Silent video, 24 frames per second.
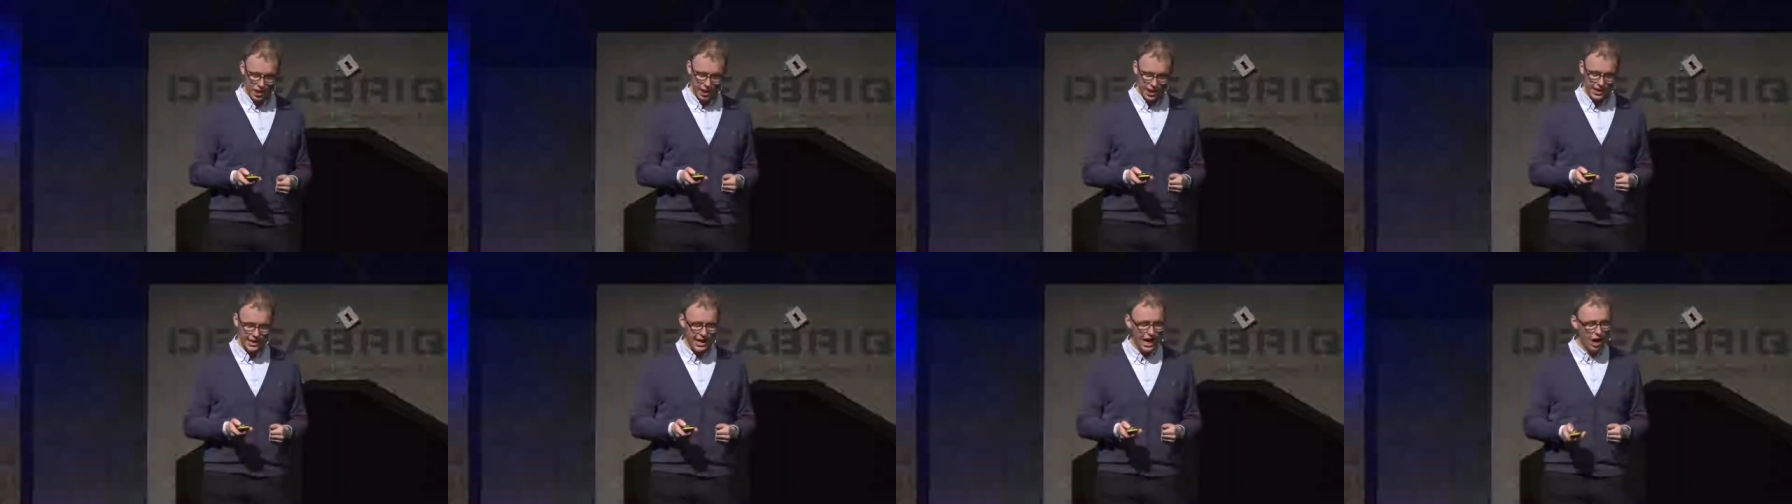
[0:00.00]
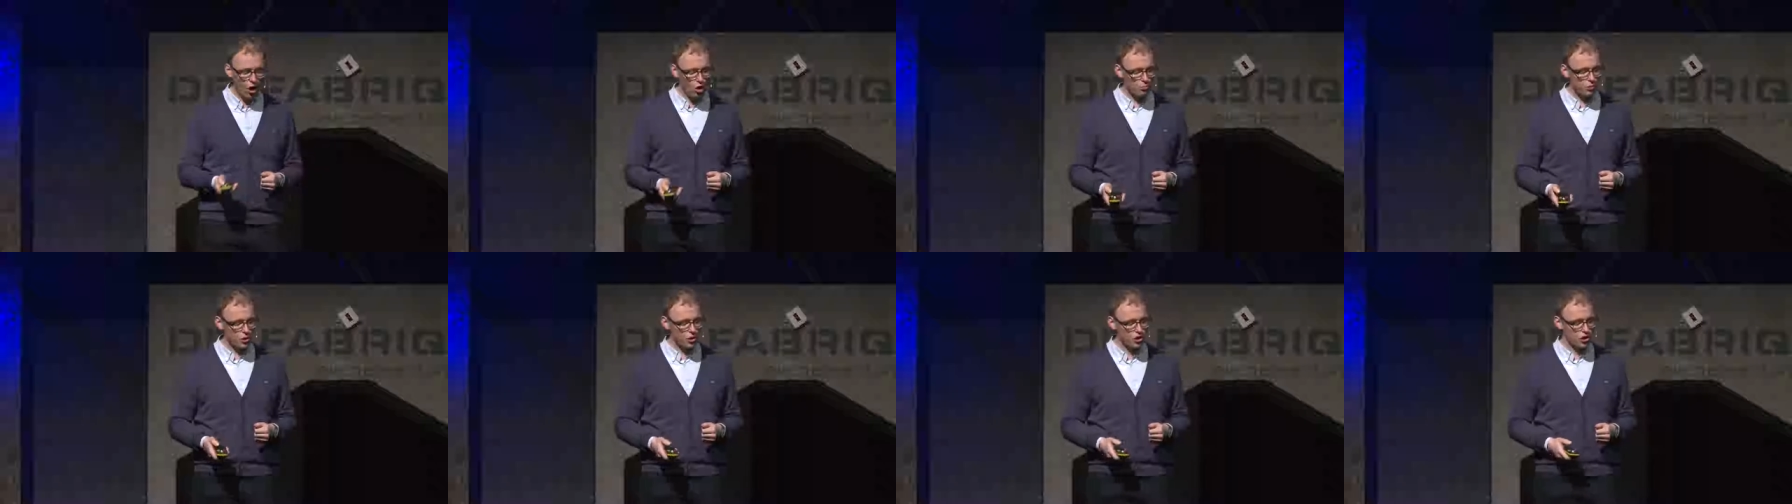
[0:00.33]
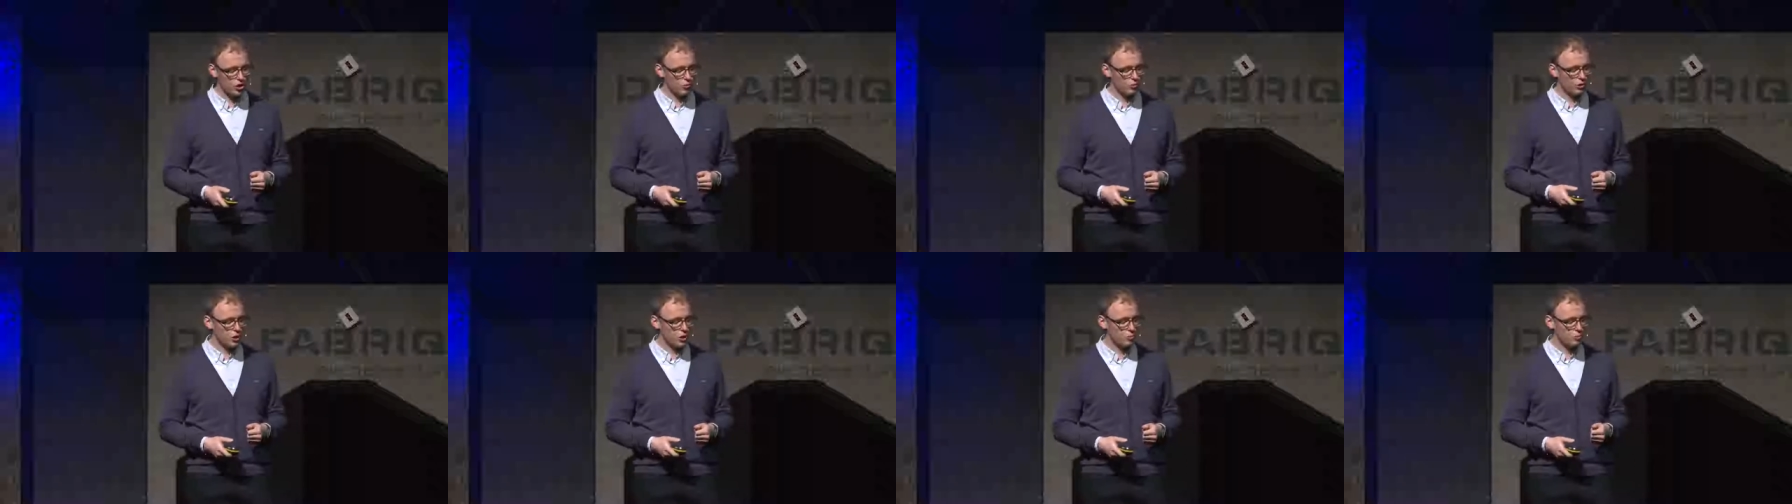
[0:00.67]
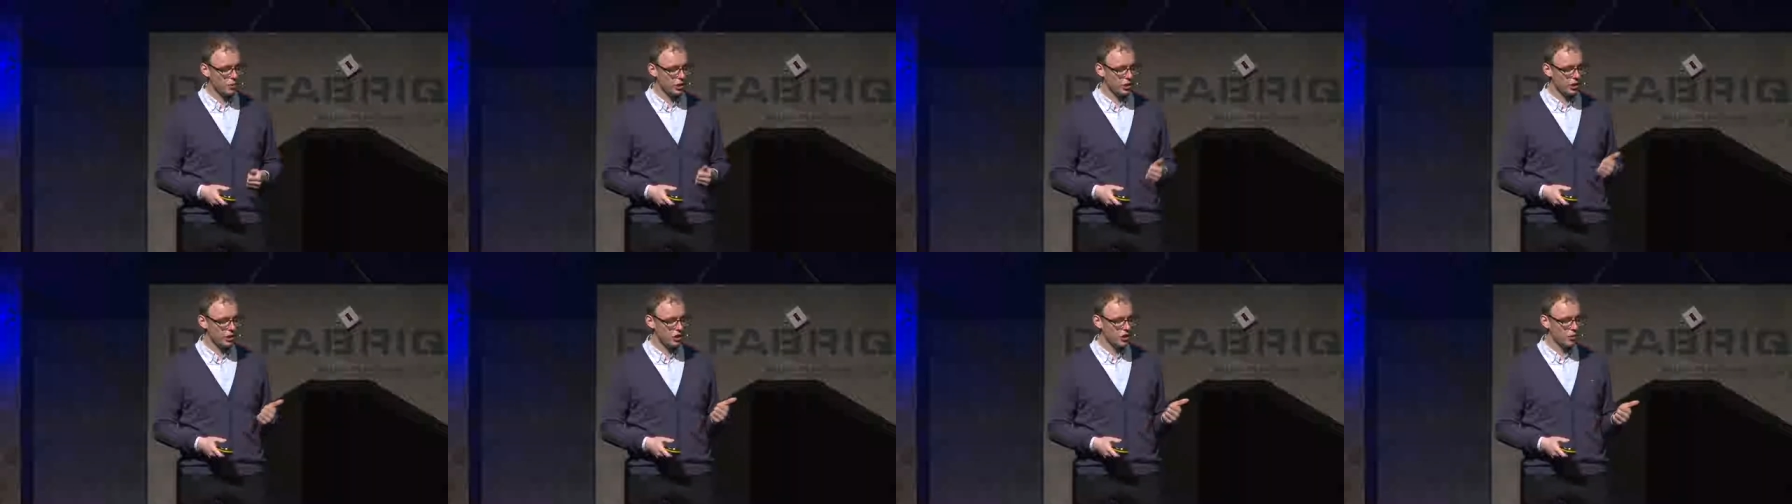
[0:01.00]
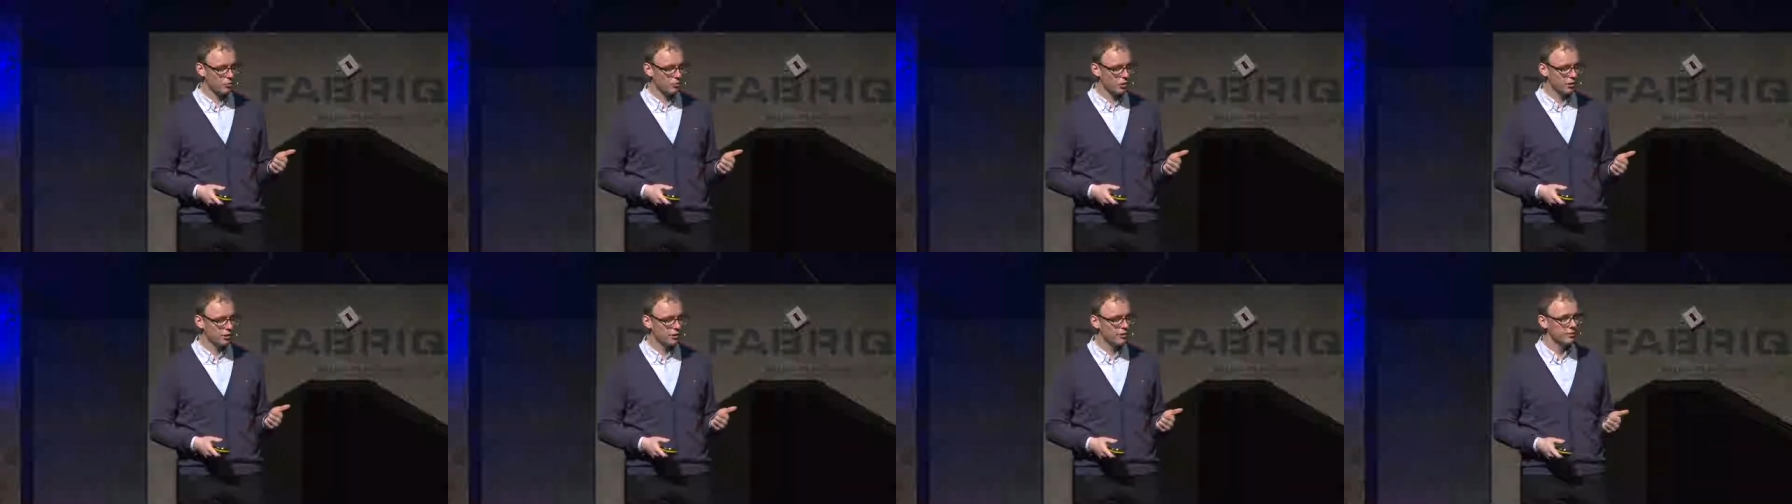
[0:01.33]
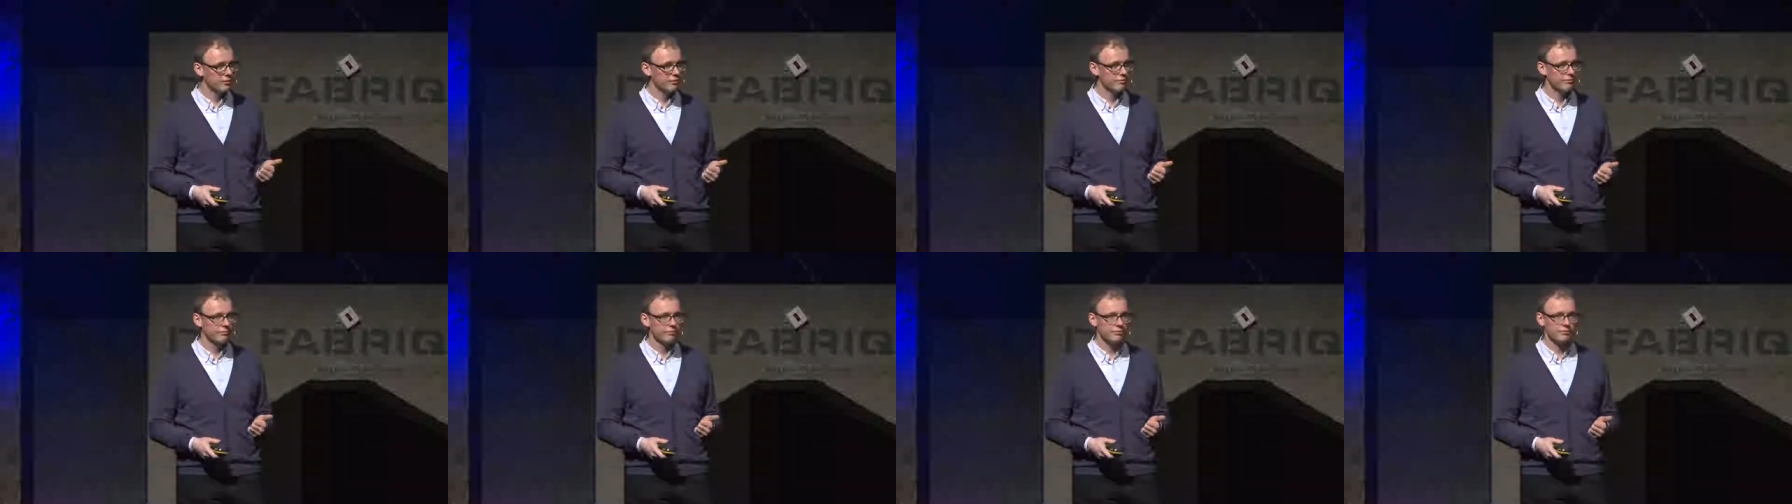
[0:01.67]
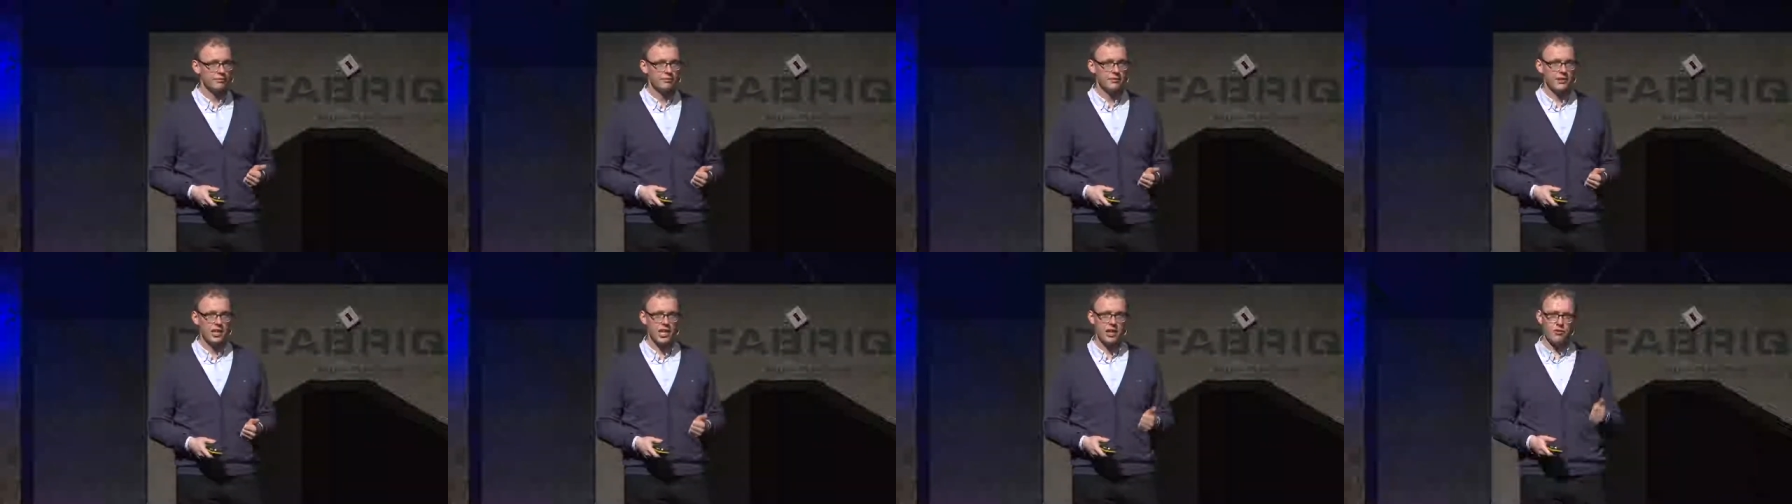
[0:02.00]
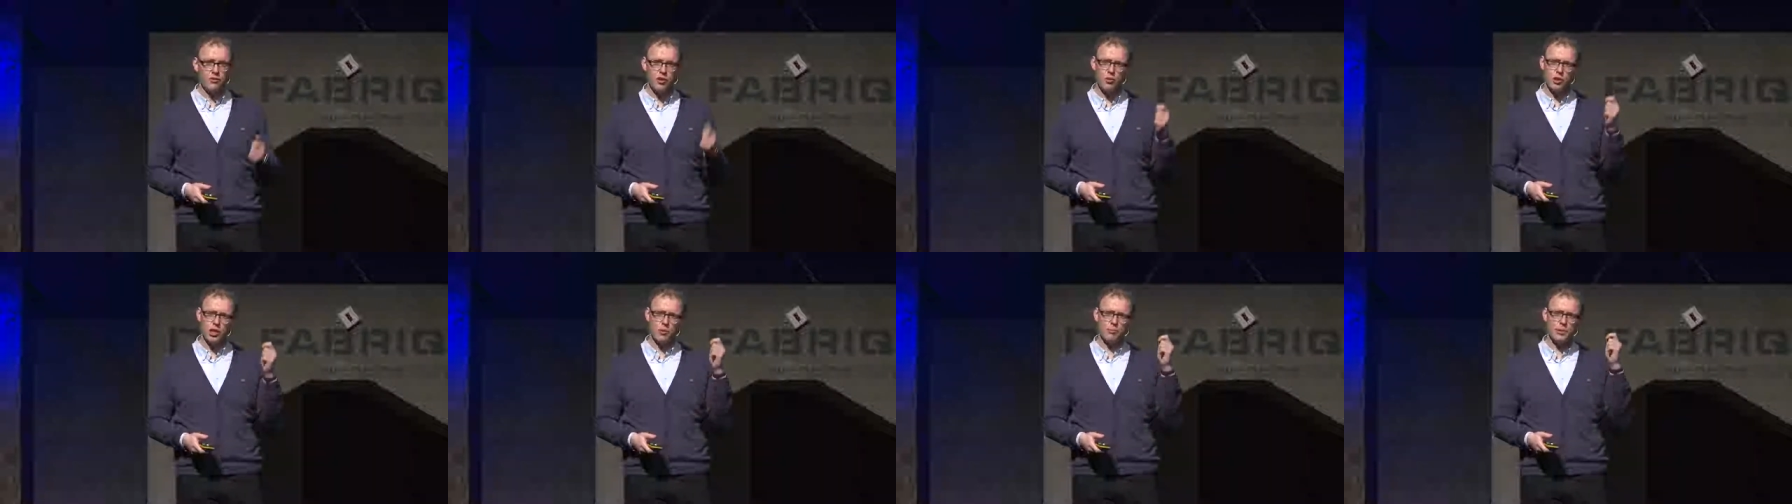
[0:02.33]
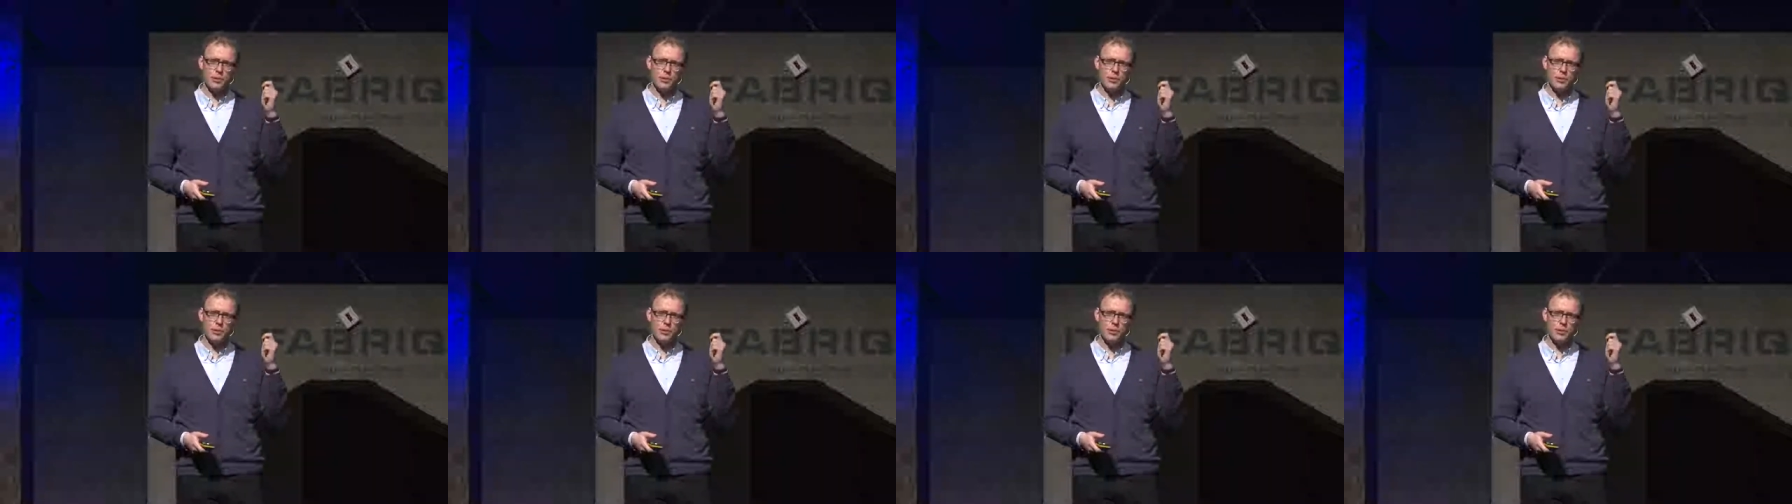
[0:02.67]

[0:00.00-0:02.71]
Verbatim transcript: And our principle is pretty simple. If you want